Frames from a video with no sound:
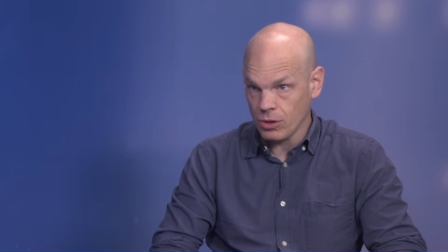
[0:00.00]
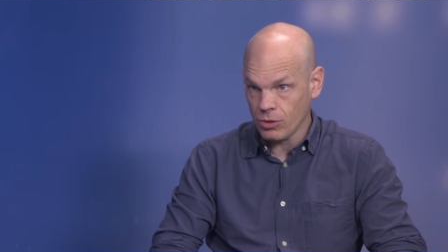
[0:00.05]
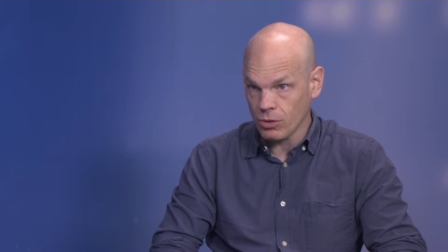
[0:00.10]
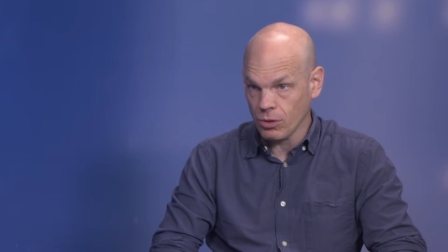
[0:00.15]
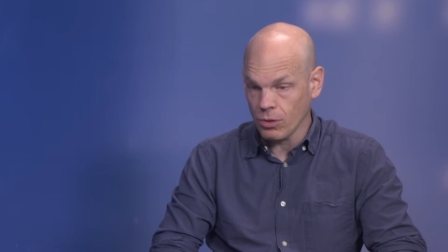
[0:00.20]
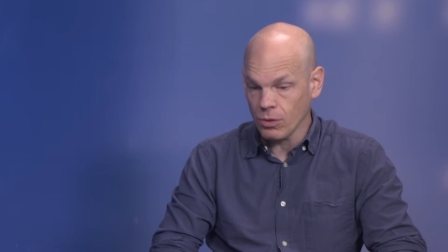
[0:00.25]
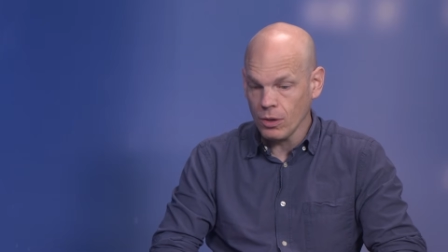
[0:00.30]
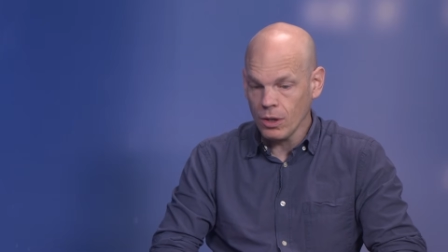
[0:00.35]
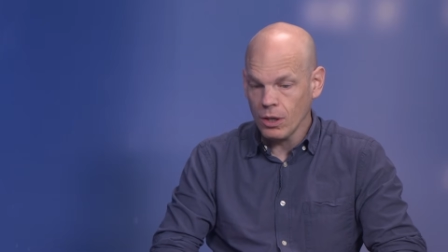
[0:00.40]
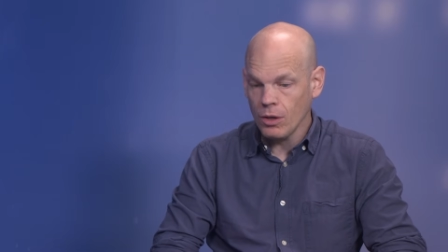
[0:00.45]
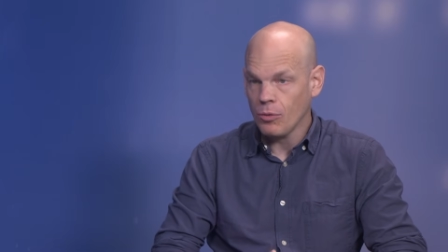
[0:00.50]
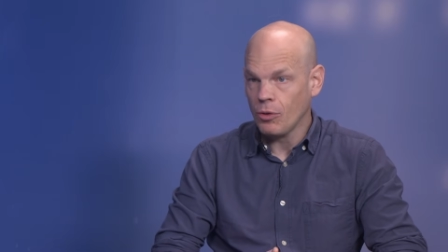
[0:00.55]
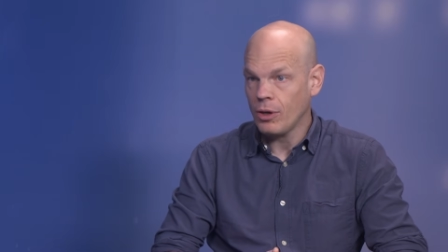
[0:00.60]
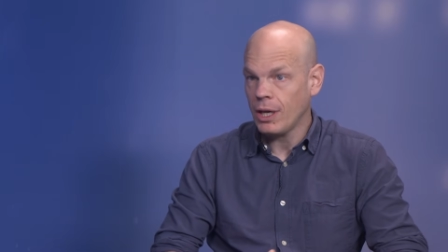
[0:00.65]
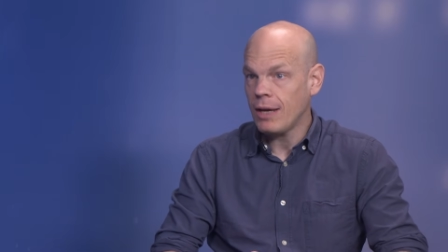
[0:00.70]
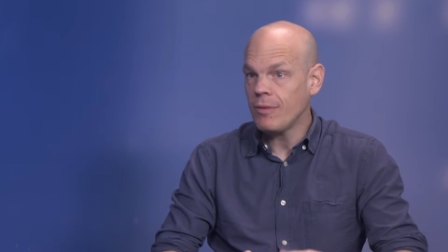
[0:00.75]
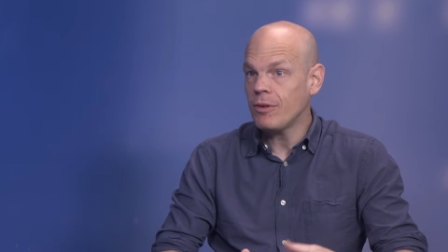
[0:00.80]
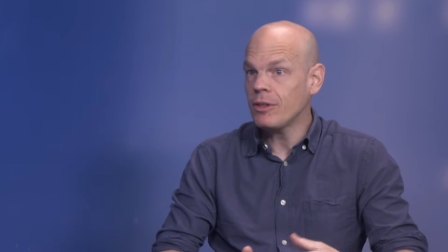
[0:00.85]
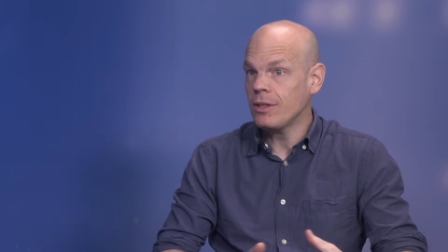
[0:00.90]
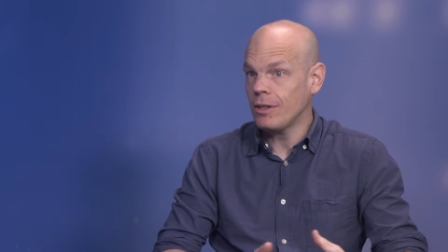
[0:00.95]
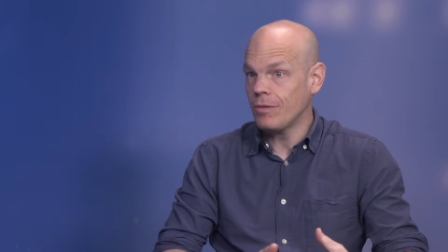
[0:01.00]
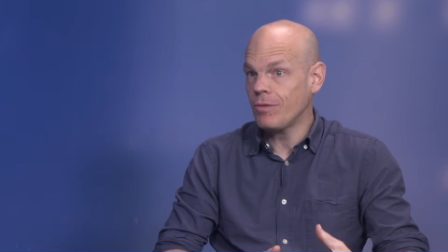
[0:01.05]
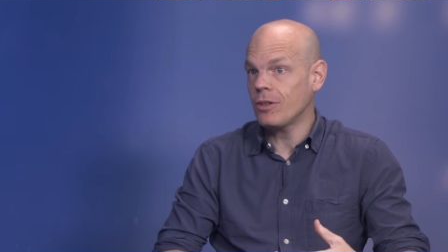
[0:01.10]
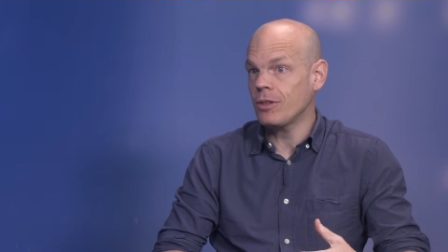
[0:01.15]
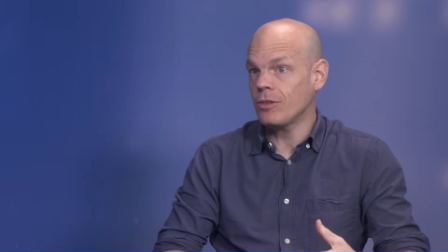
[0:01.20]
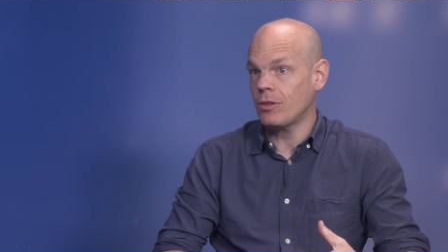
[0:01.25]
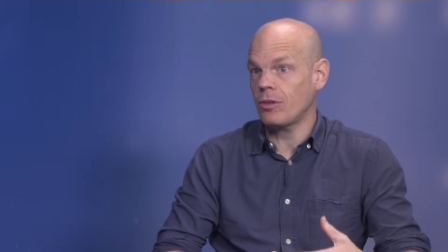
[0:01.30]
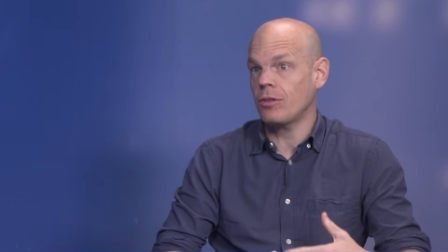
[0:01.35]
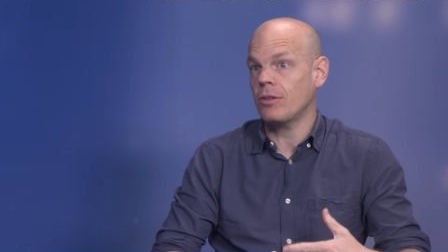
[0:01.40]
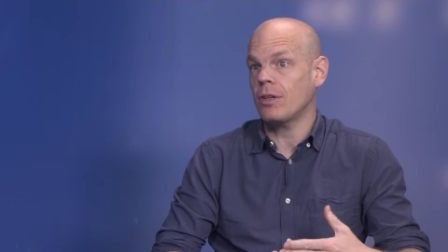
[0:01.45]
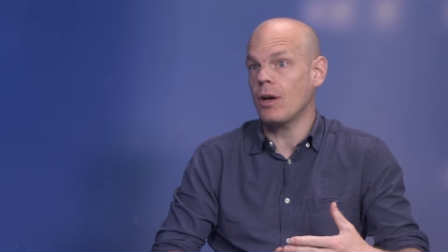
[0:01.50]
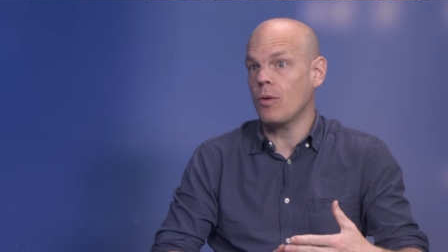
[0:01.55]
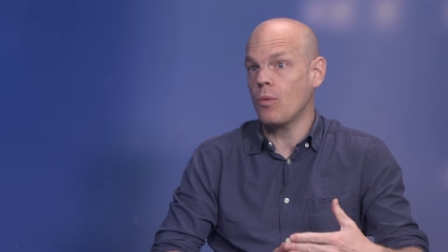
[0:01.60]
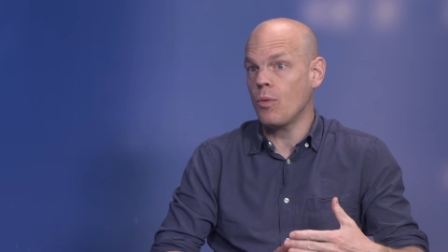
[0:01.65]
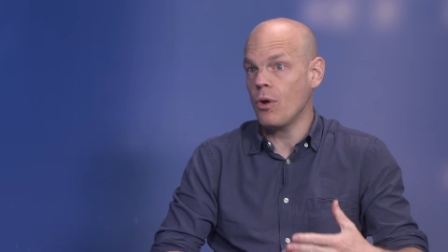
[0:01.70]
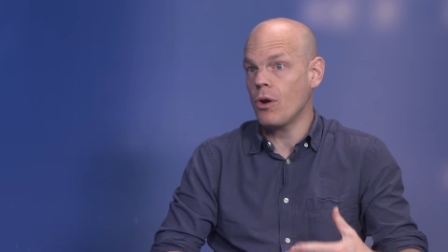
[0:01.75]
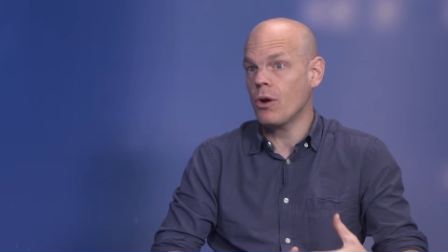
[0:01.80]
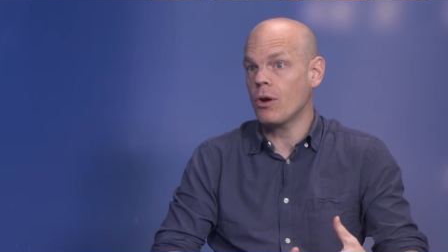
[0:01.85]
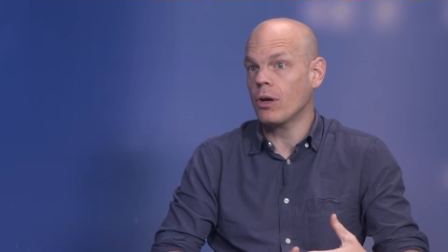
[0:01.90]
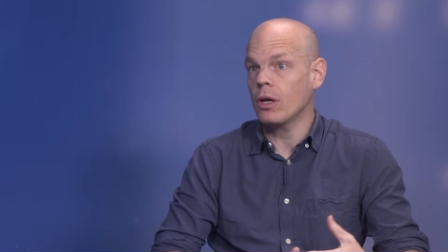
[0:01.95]
So whatever differences there
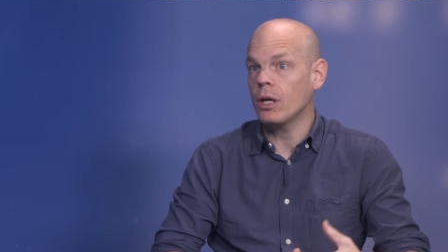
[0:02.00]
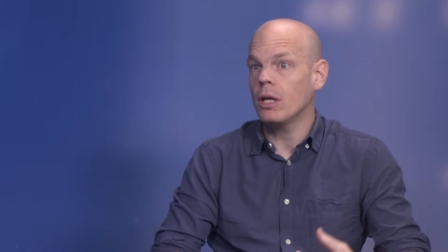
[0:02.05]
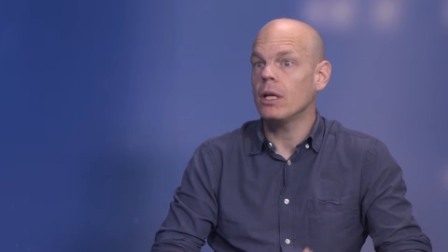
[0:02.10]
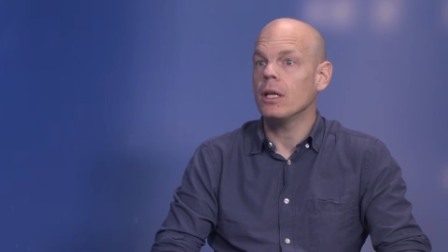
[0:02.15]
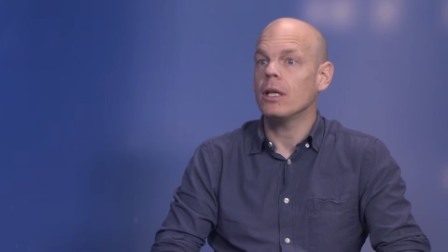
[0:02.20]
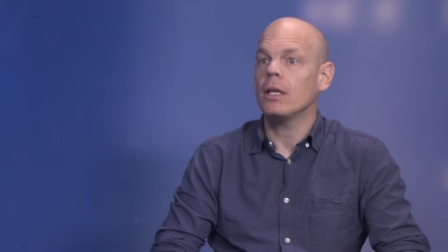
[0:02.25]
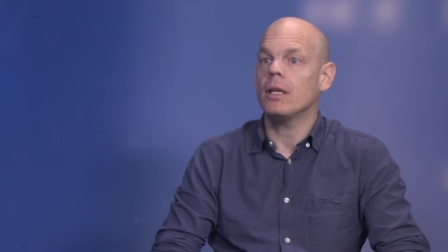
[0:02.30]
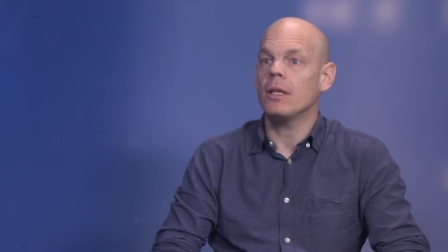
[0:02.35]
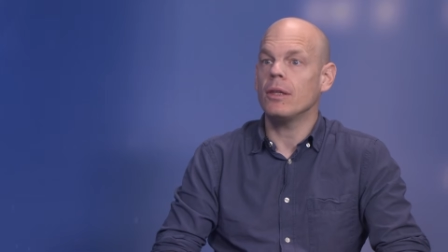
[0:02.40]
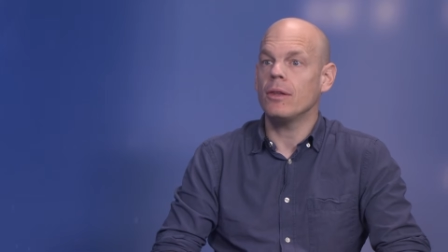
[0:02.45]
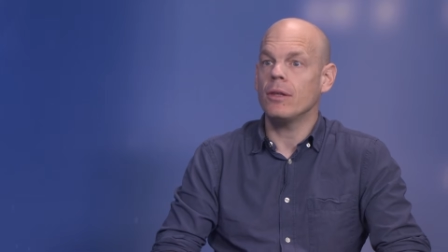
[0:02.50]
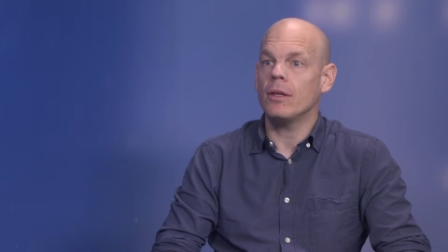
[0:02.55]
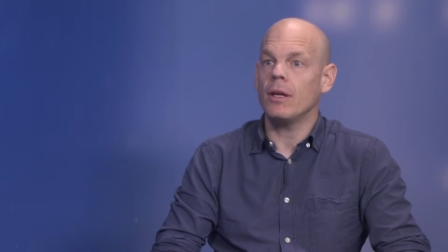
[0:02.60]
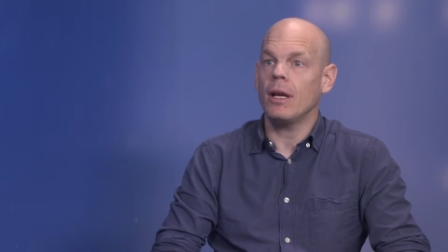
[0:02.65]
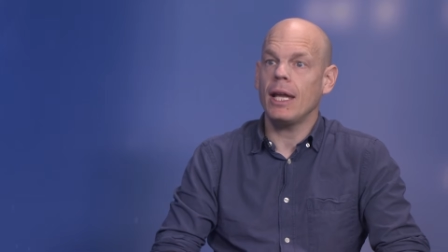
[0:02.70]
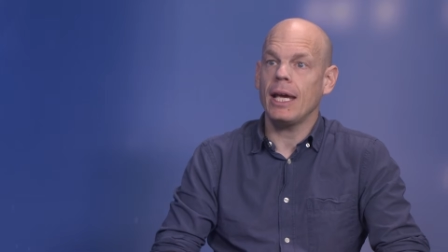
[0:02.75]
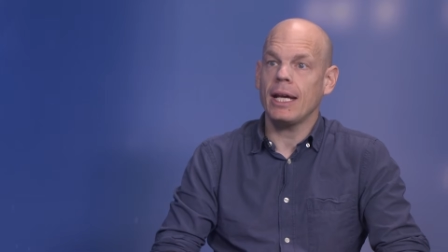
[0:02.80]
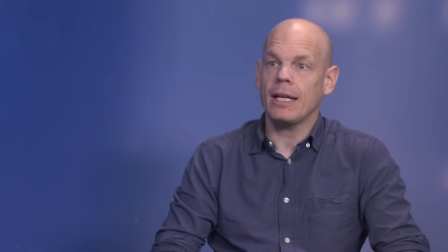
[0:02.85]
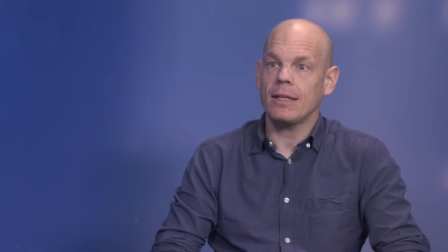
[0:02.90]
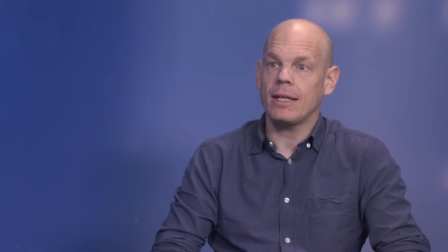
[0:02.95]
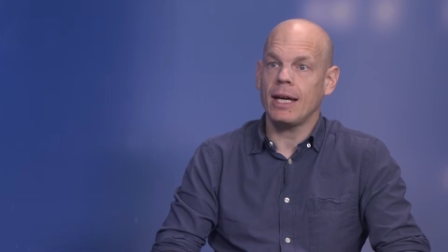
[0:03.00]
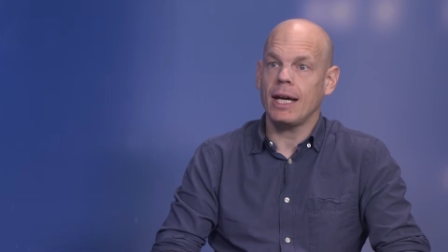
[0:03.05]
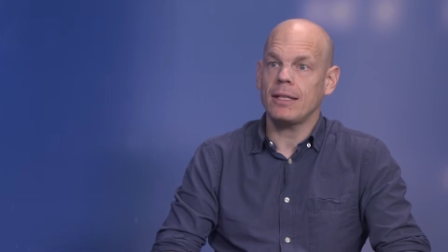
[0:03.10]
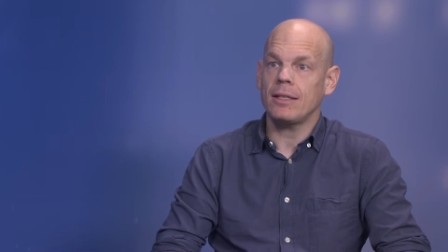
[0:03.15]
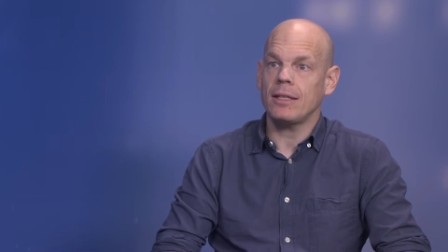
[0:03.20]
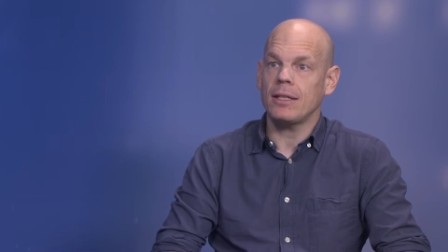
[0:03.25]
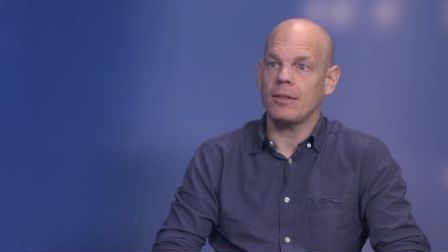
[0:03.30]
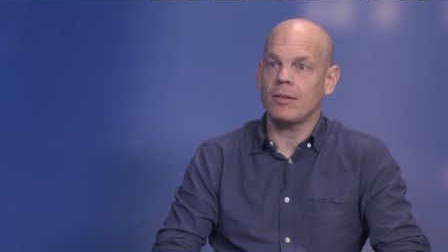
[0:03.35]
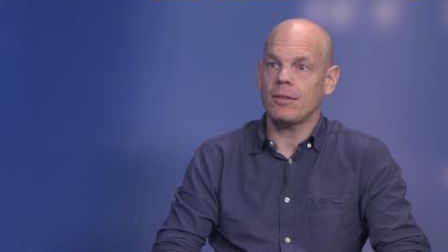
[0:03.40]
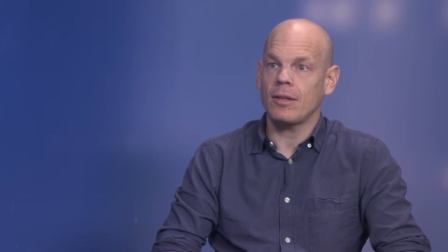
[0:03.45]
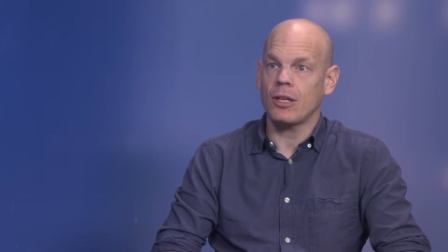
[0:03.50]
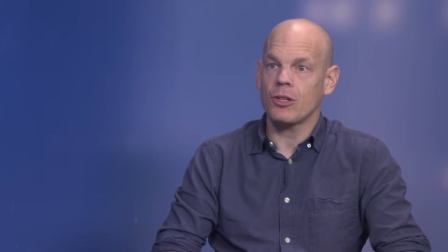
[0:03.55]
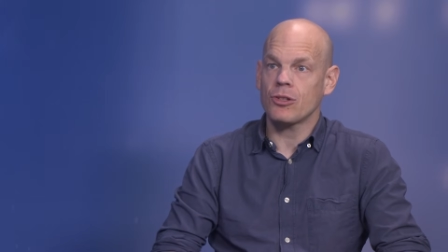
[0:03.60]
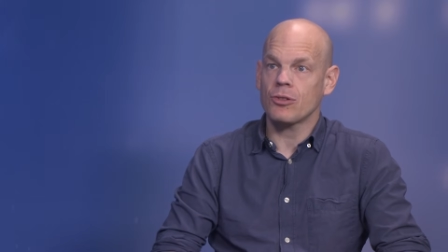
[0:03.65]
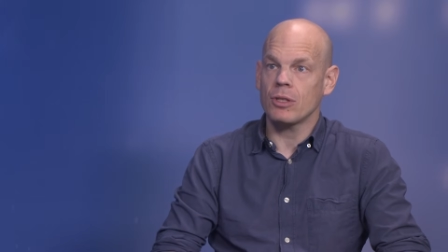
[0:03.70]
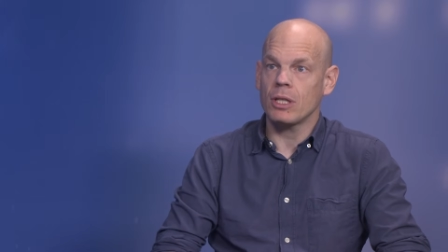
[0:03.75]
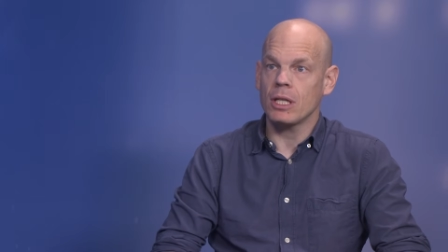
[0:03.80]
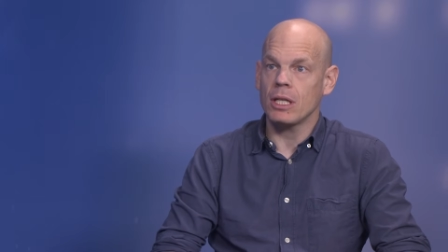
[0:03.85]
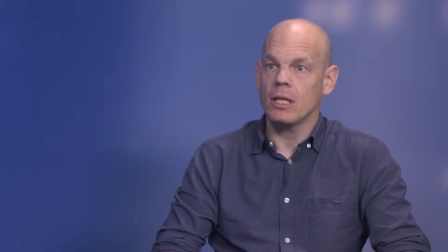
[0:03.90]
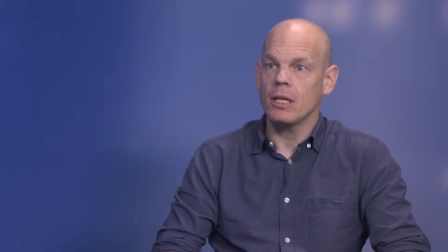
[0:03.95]
were in the late 19th
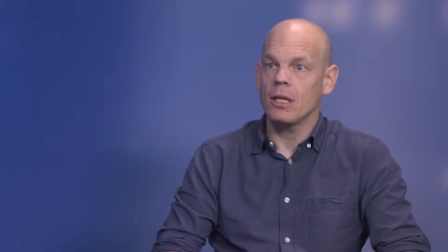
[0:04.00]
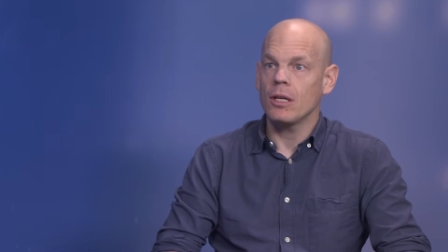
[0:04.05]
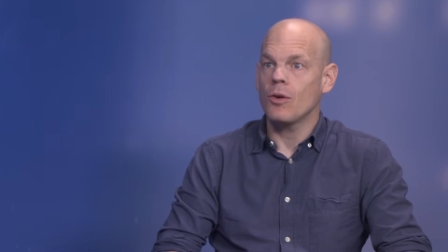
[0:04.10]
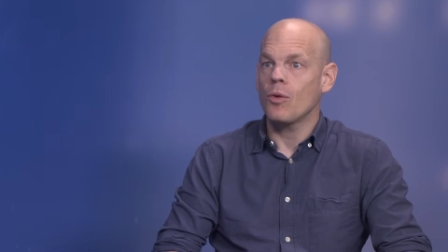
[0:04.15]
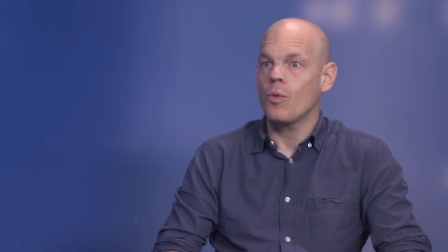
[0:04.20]
century,